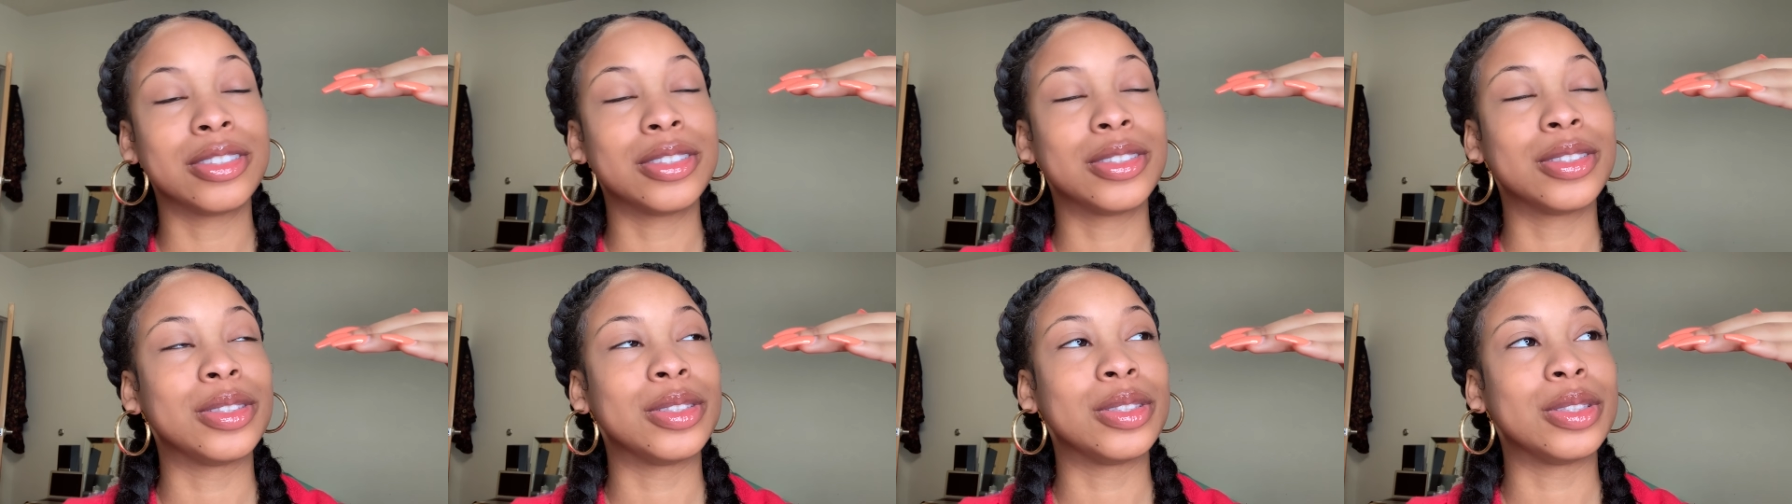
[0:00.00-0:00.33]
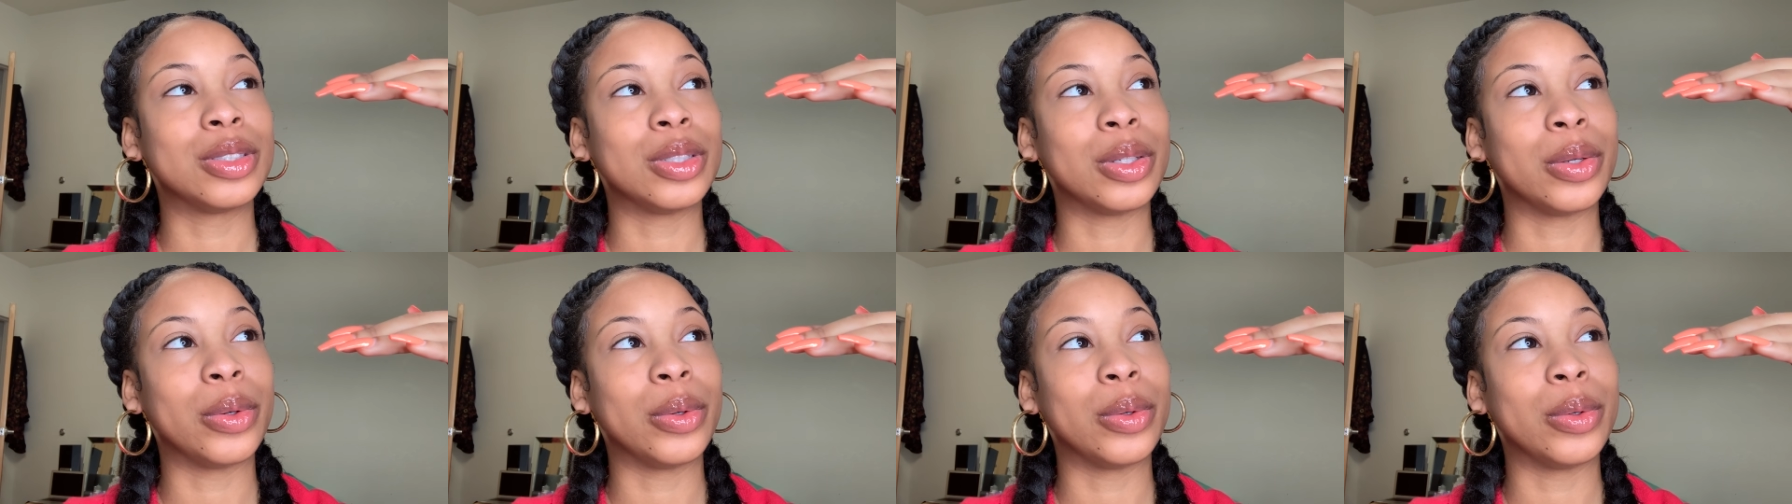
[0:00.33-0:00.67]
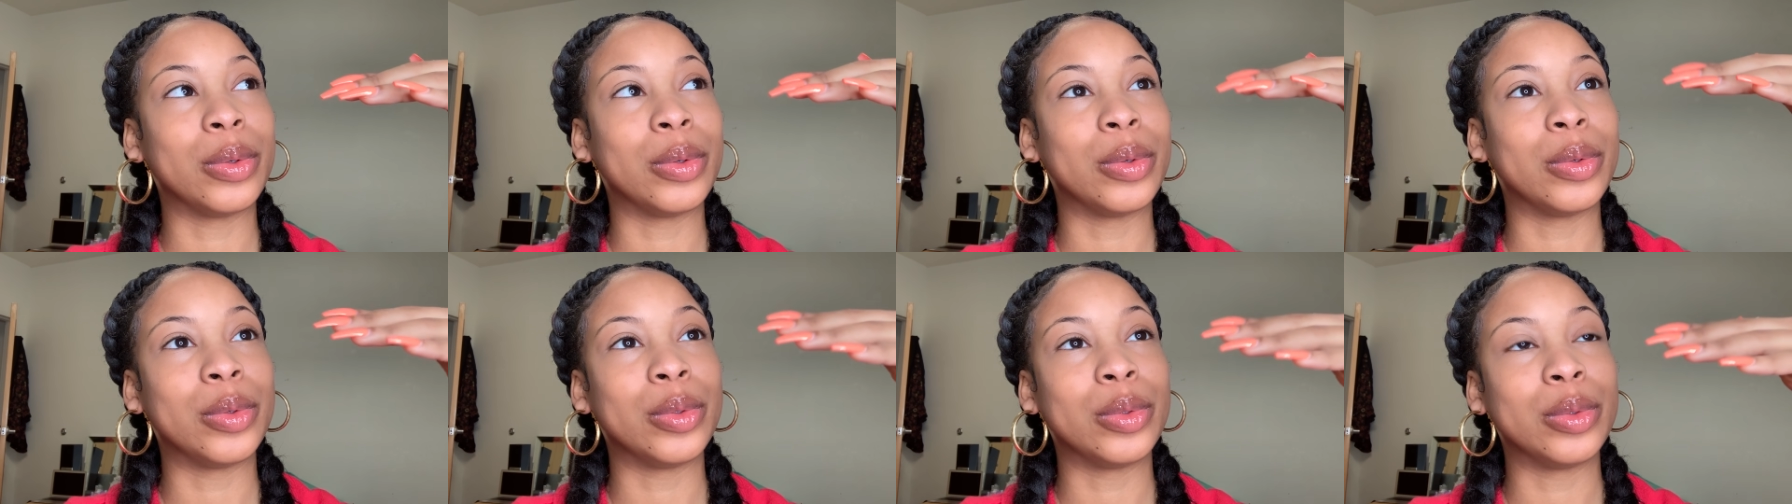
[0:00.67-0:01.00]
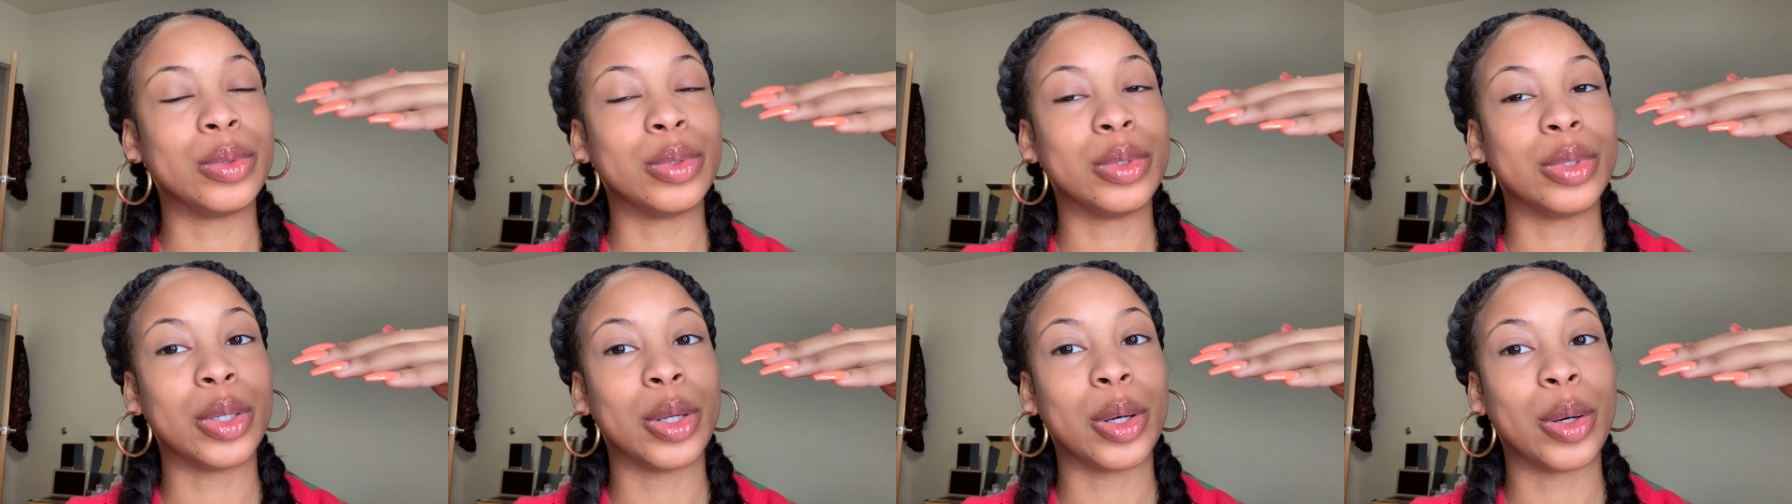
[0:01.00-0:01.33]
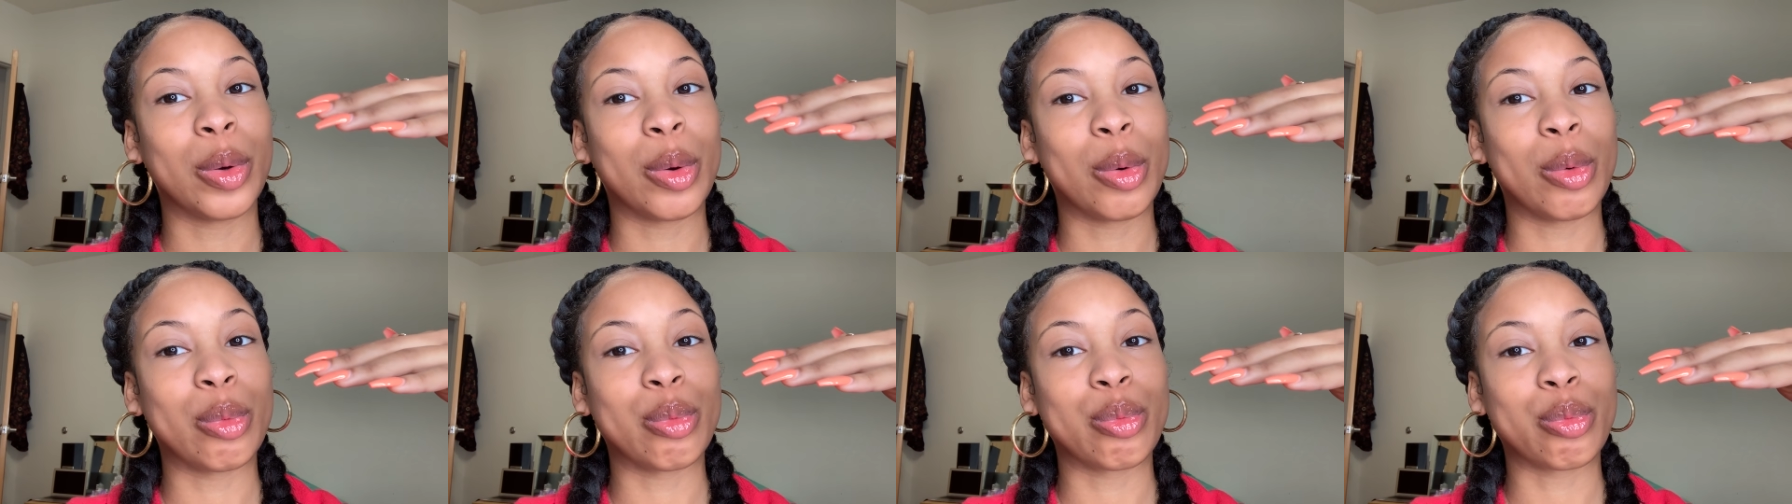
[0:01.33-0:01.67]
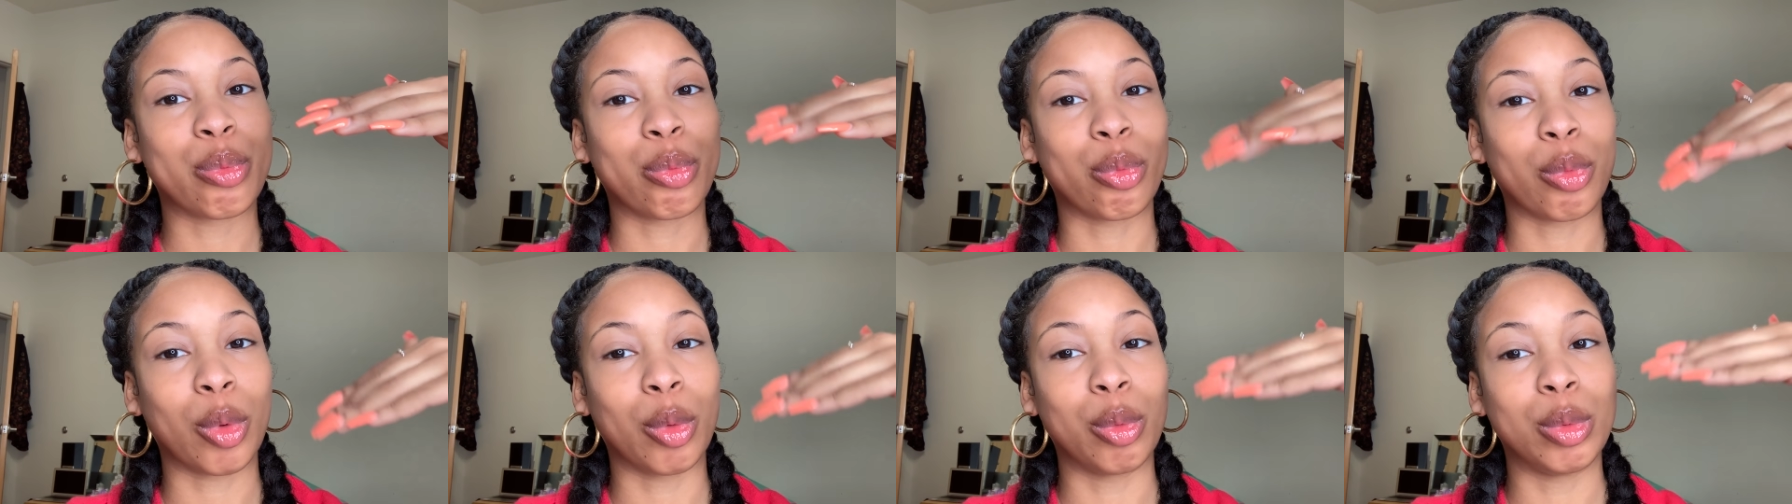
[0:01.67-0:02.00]
So, you know,
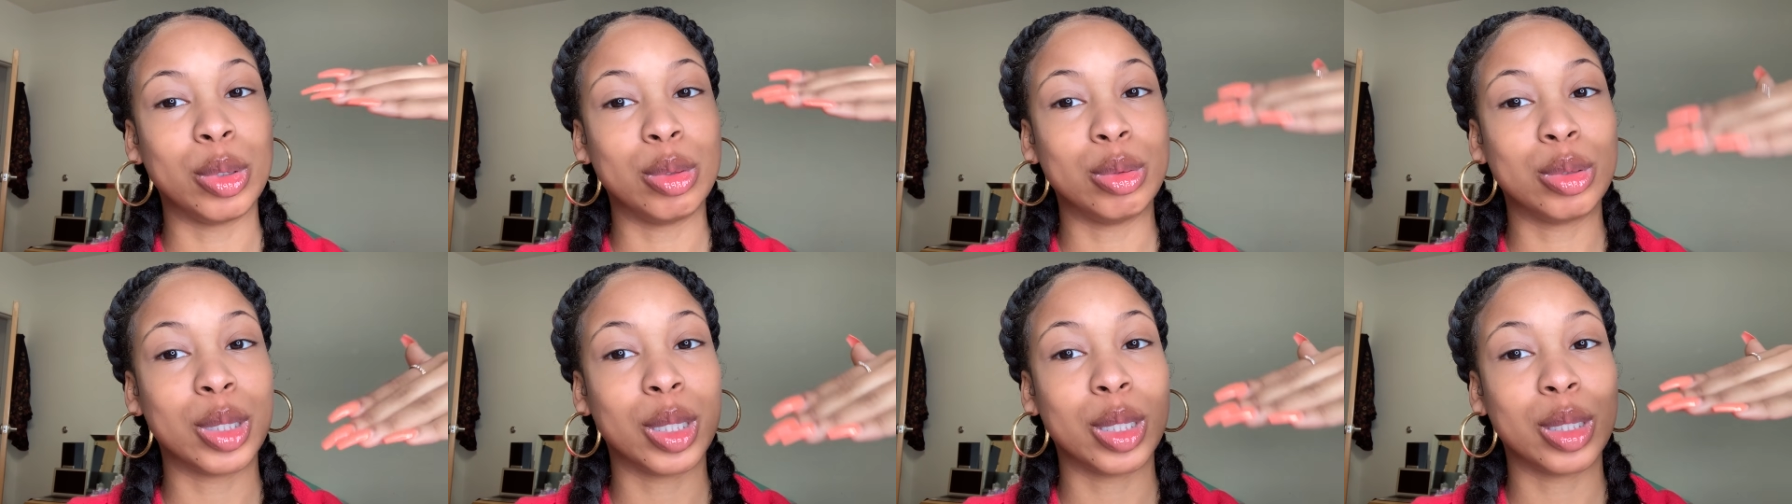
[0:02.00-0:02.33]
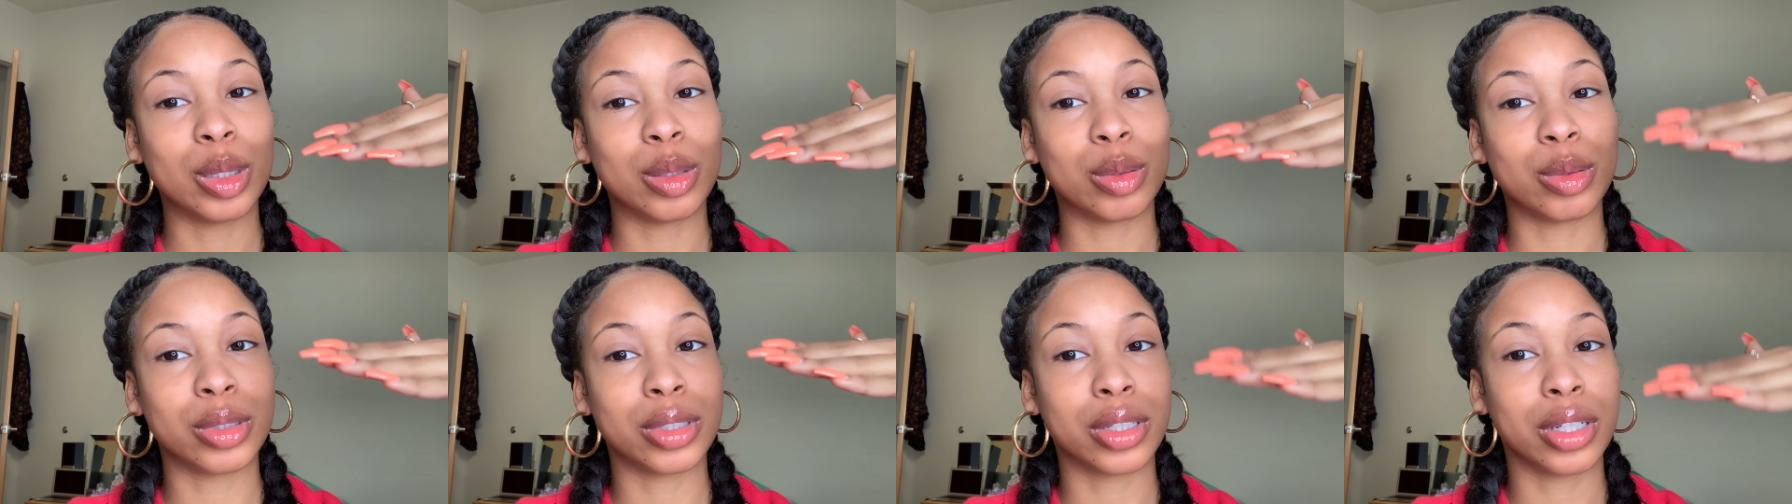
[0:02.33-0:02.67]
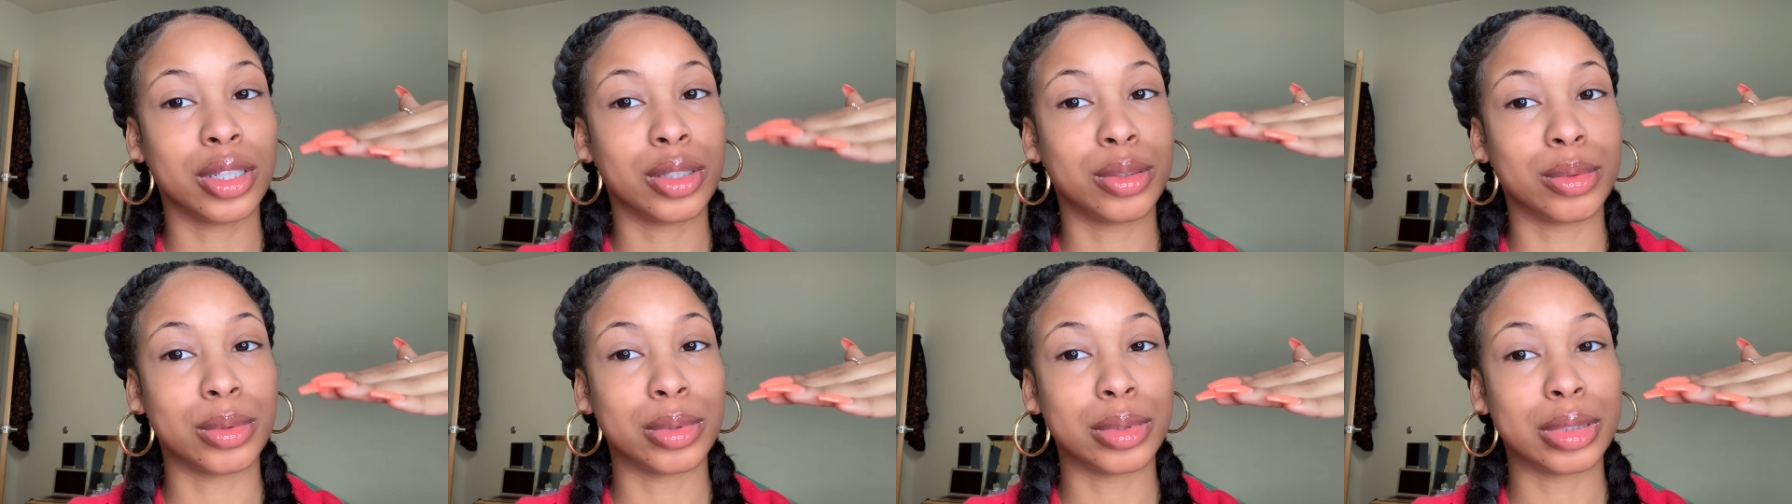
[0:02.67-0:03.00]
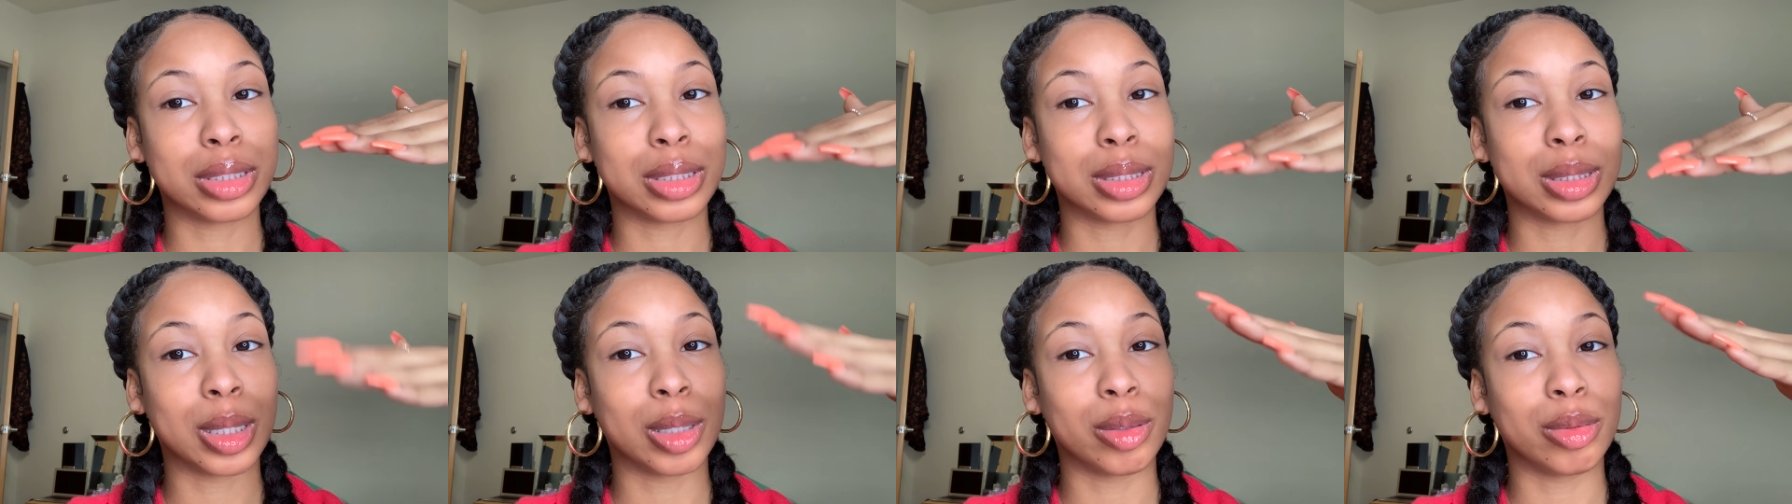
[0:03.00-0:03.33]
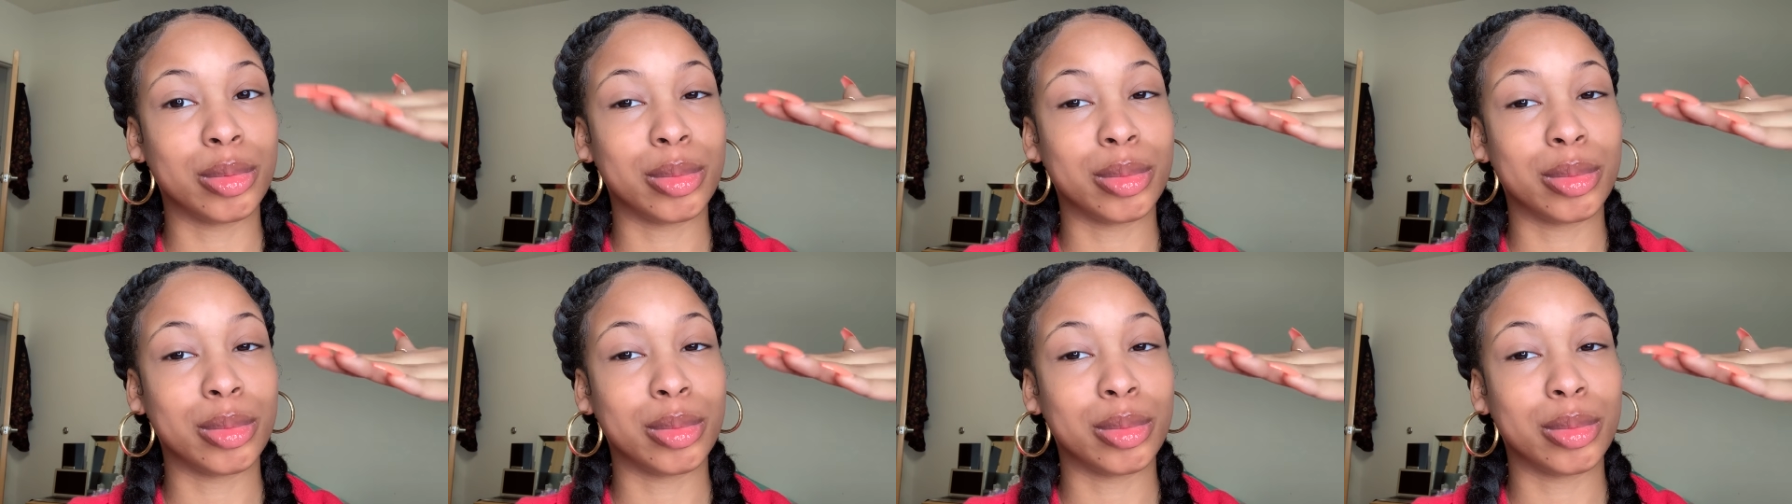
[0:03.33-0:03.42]
when you saying your schedule and stuff,